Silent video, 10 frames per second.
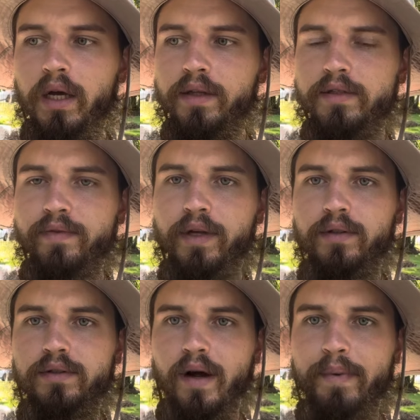This
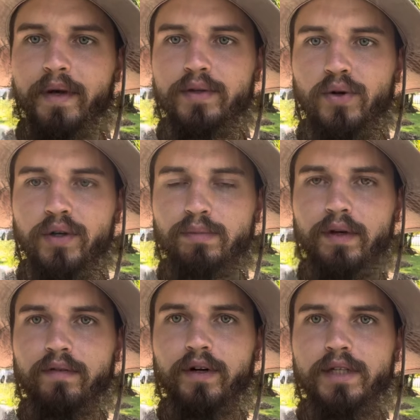video's topic is going to be
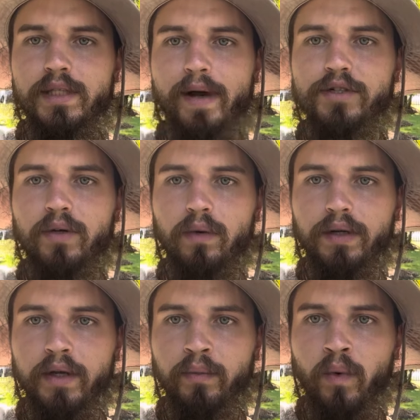a very special
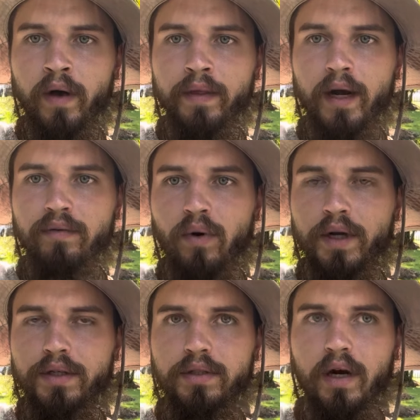one, and one that I've
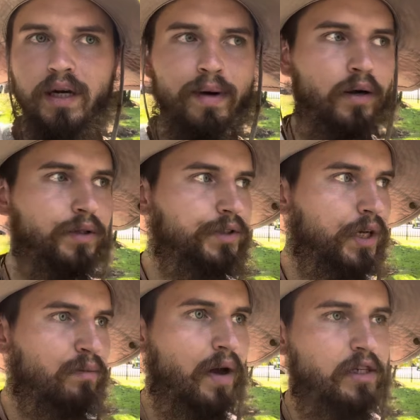wanted to talk about and
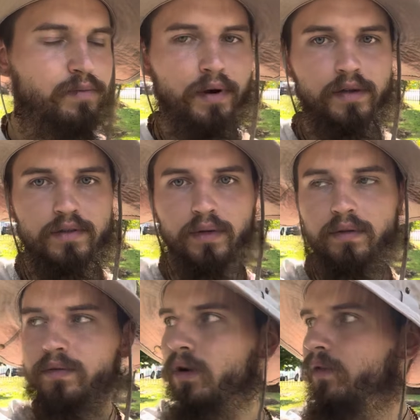share my experience with
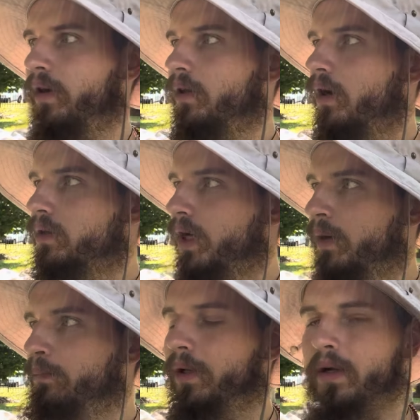for a very long
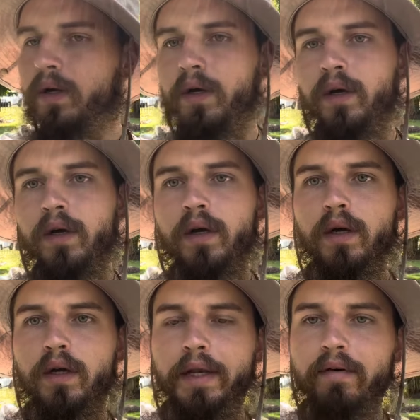time, but
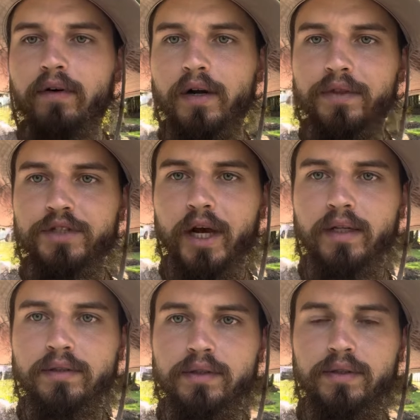never got the
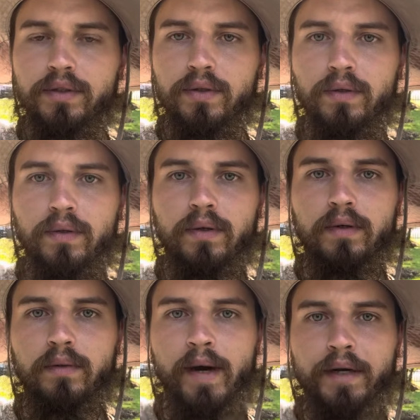chance to
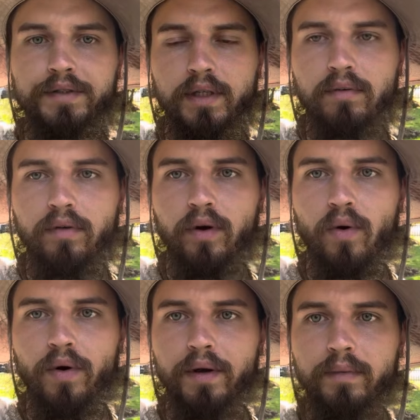manage it, never
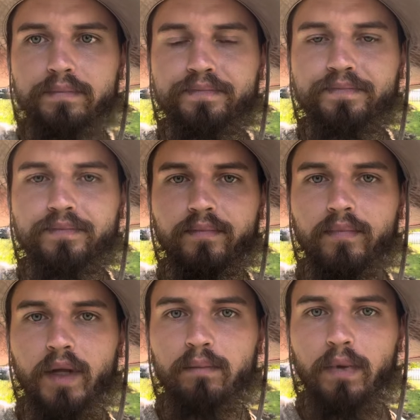recorded it.
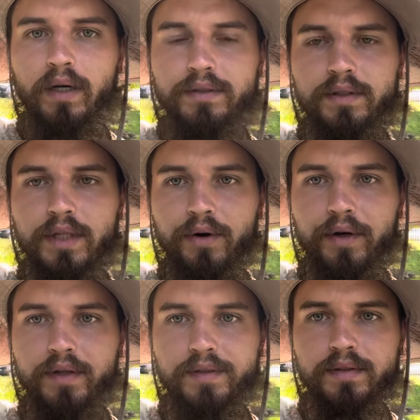But here
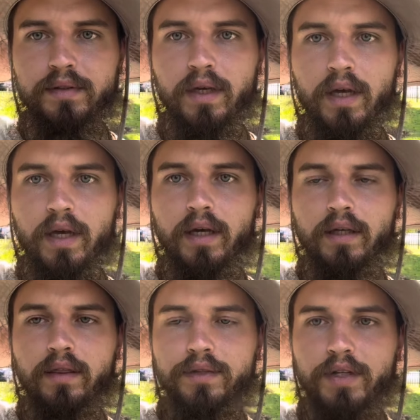it is.
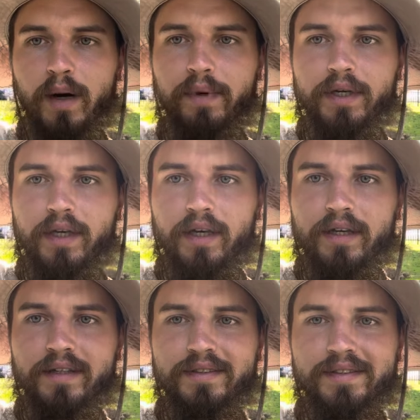The topic
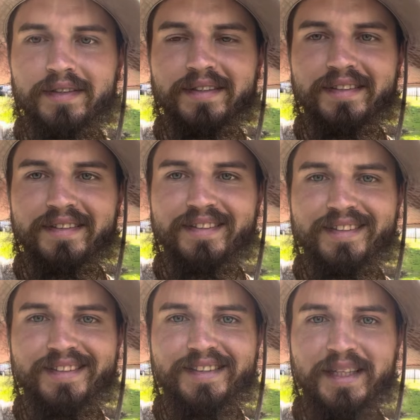is
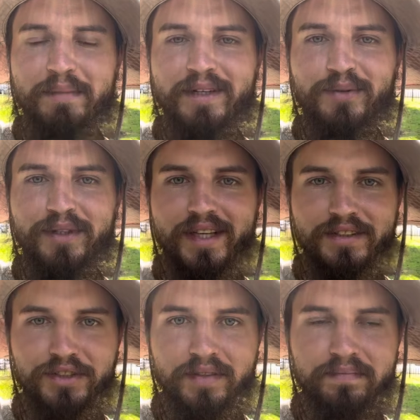semen
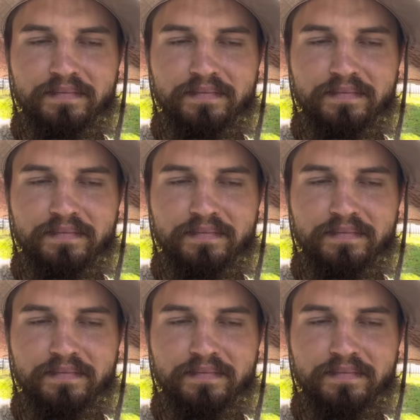retention